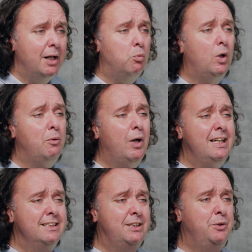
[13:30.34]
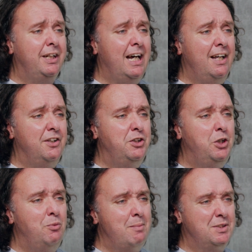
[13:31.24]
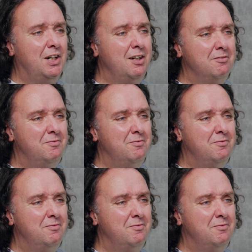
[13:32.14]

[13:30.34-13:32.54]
wait until you get the new website?